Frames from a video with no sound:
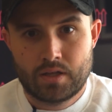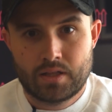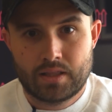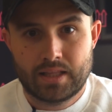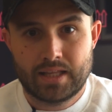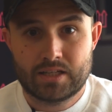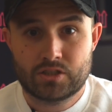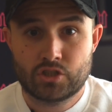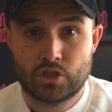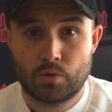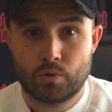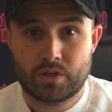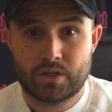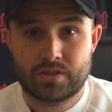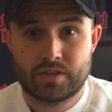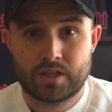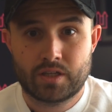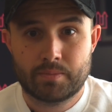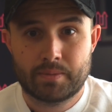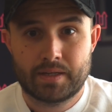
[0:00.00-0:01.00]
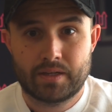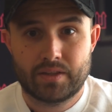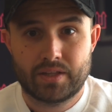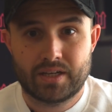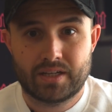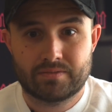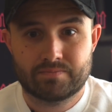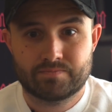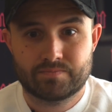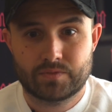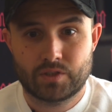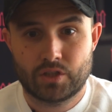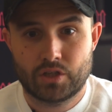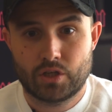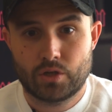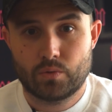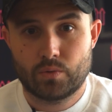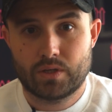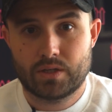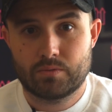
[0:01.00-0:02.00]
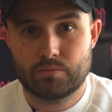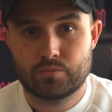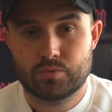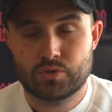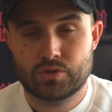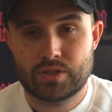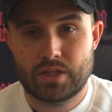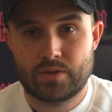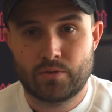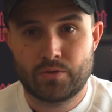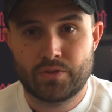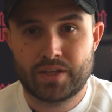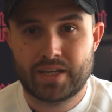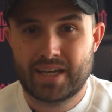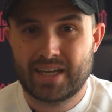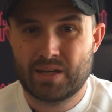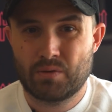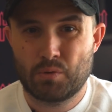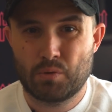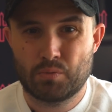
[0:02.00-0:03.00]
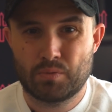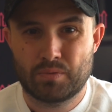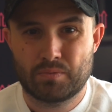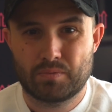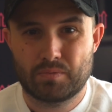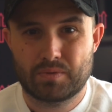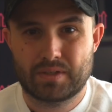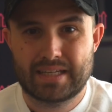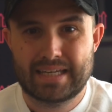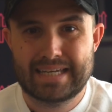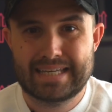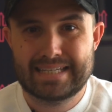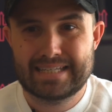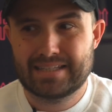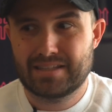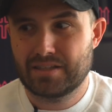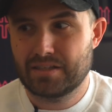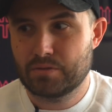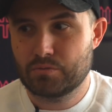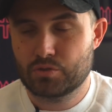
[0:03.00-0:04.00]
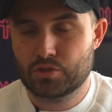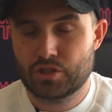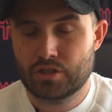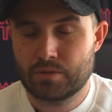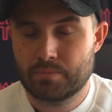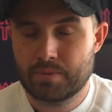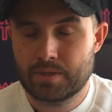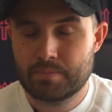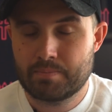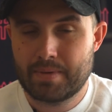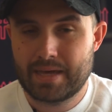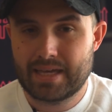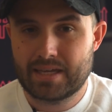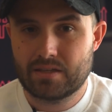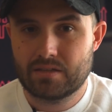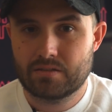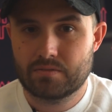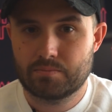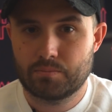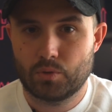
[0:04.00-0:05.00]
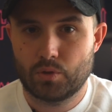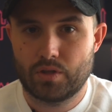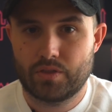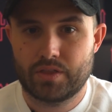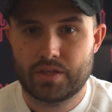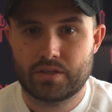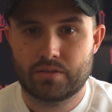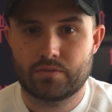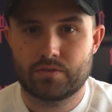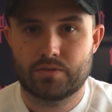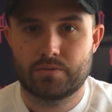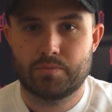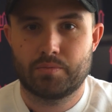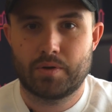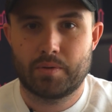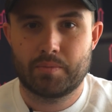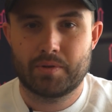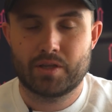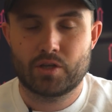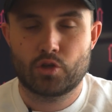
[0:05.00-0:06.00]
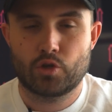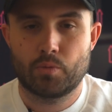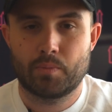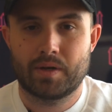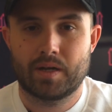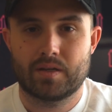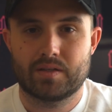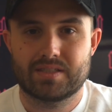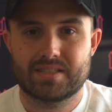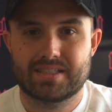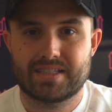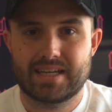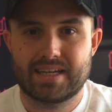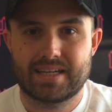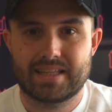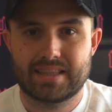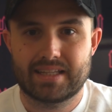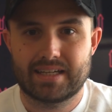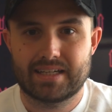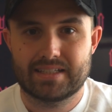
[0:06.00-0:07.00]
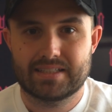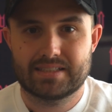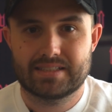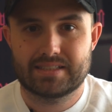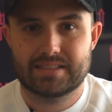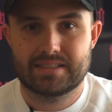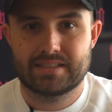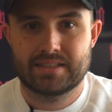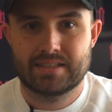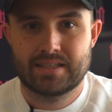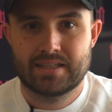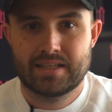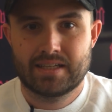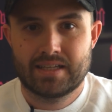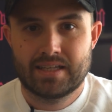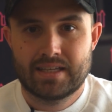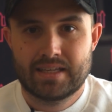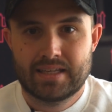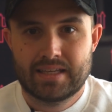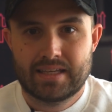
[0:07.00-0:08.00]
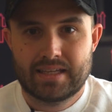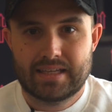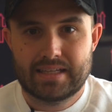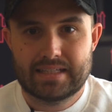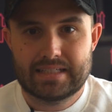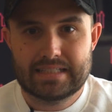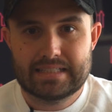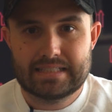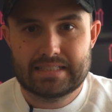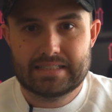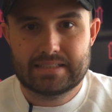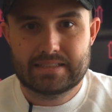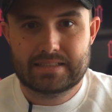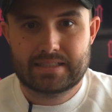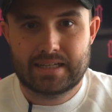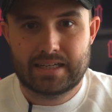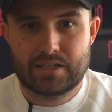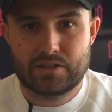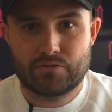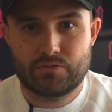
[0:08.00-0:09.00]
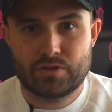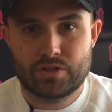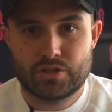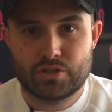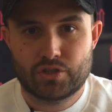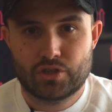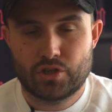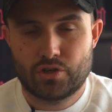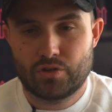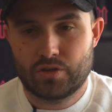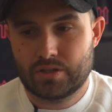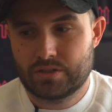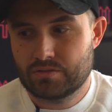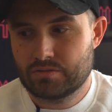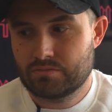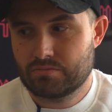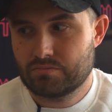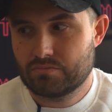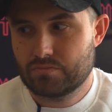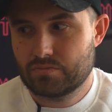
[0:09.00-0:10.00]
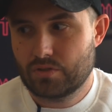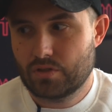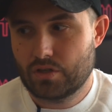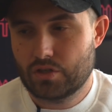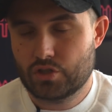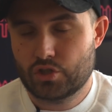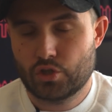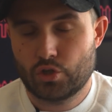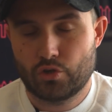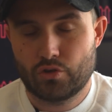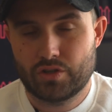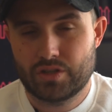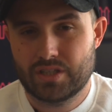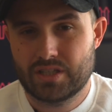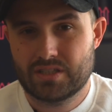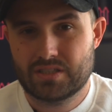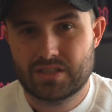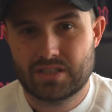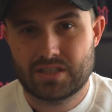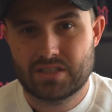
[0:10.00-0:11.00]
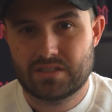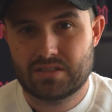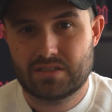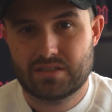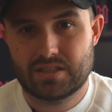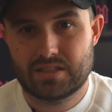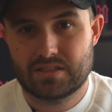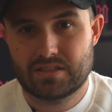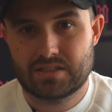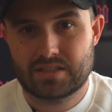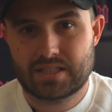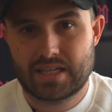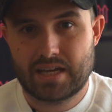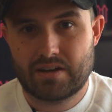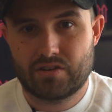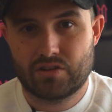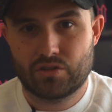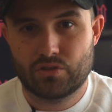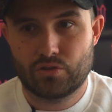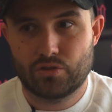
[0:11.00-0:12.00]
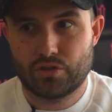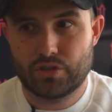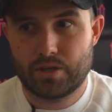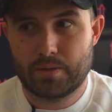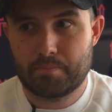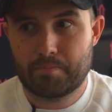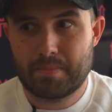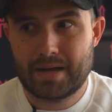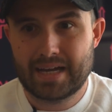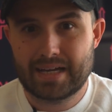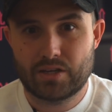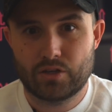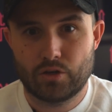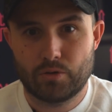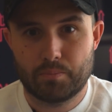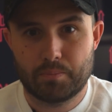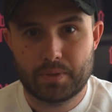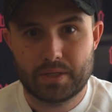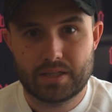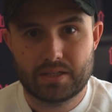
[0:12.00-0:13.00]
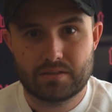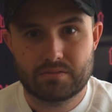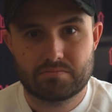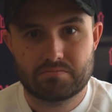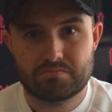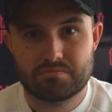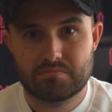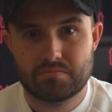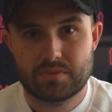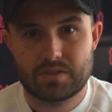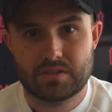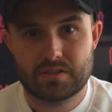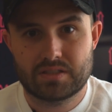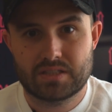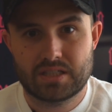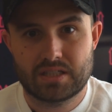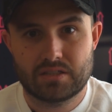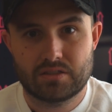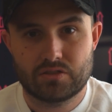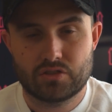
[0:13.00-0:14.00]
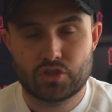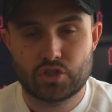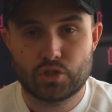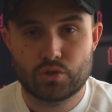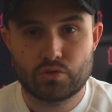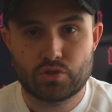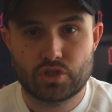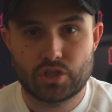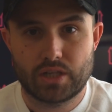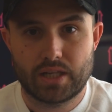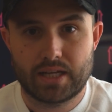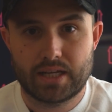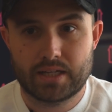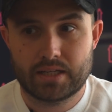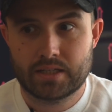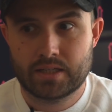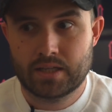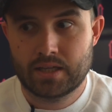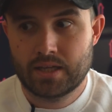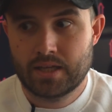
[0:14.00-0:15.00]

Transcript: Let us know what you think about that. You know, I don't think anyone kidded that it was going to be May, but I think the Premier League coming out and saying that is kind of assuring this, and it's a scary thought that it might not be until June, July.